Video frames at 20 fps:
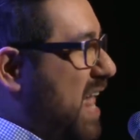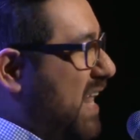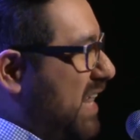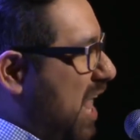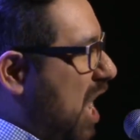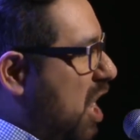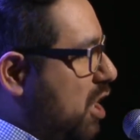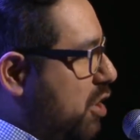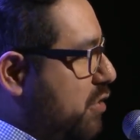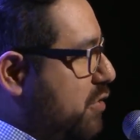
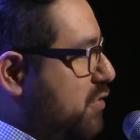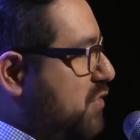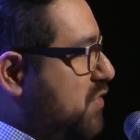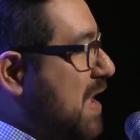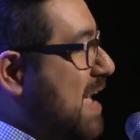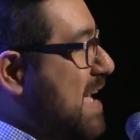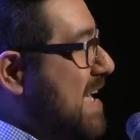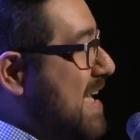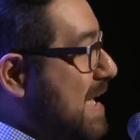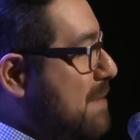Lockers,
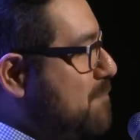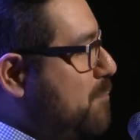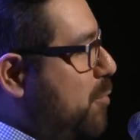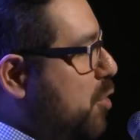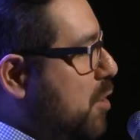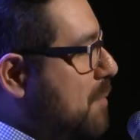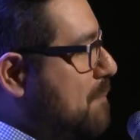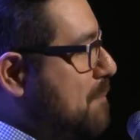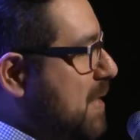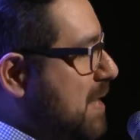he
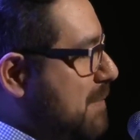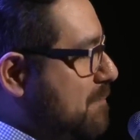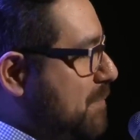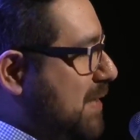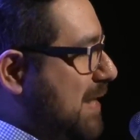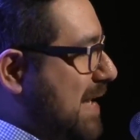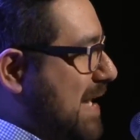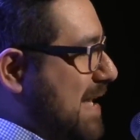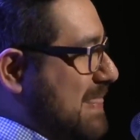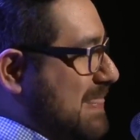put
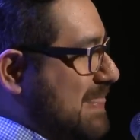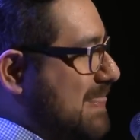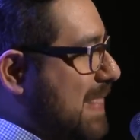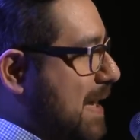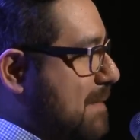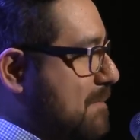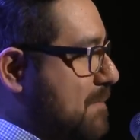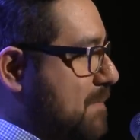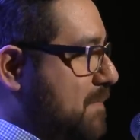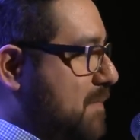people in
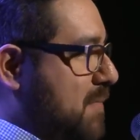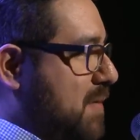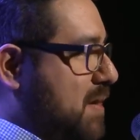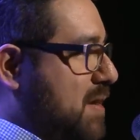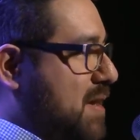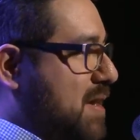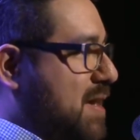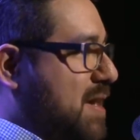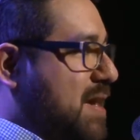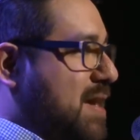them.
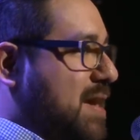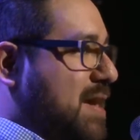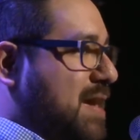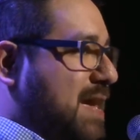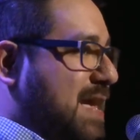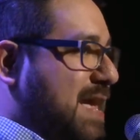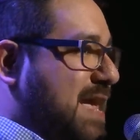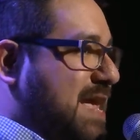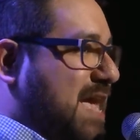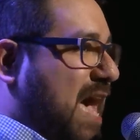
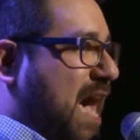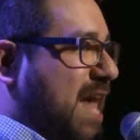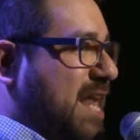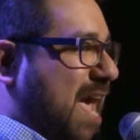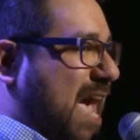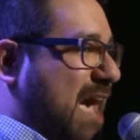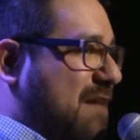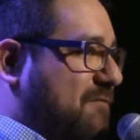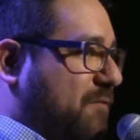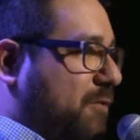He
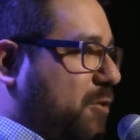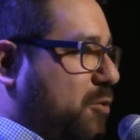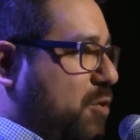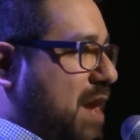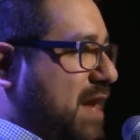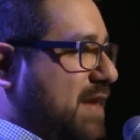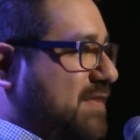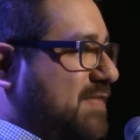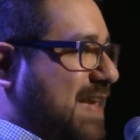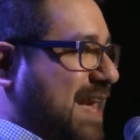got F
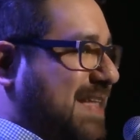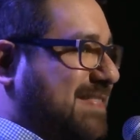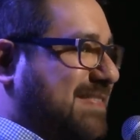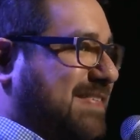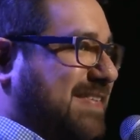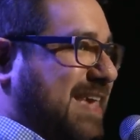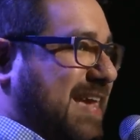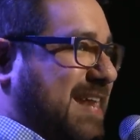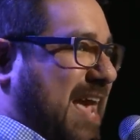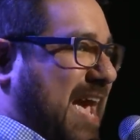grades and
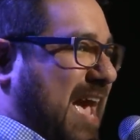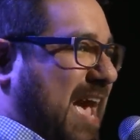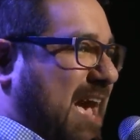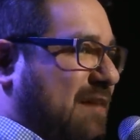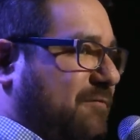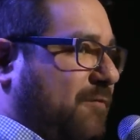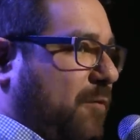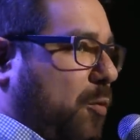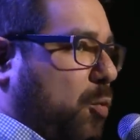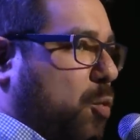said
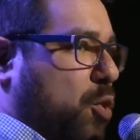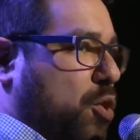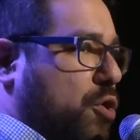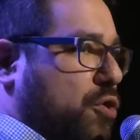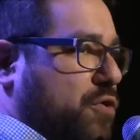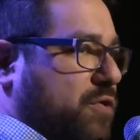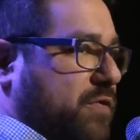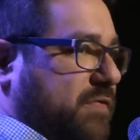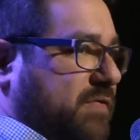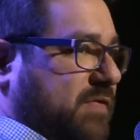F
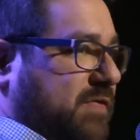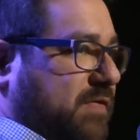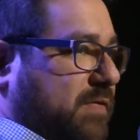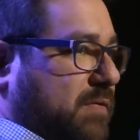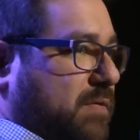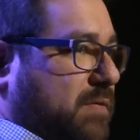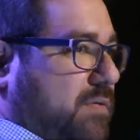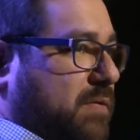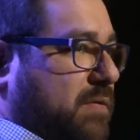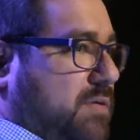words.
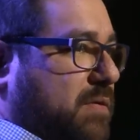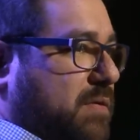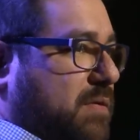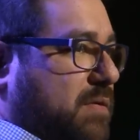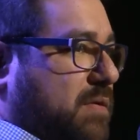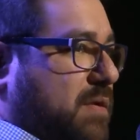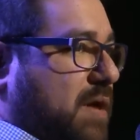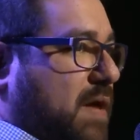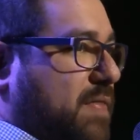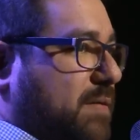
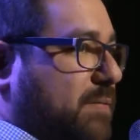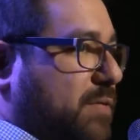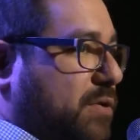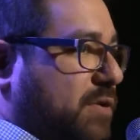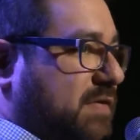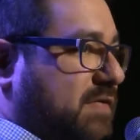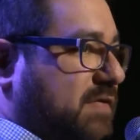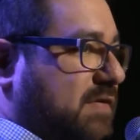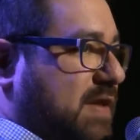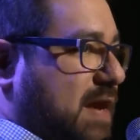And the
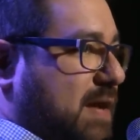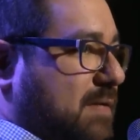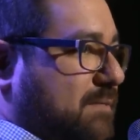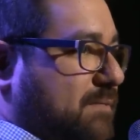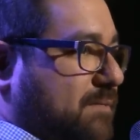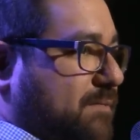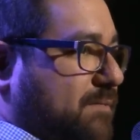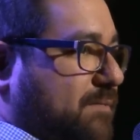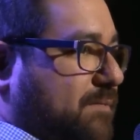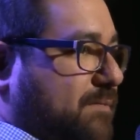bully's
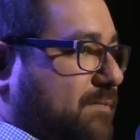name?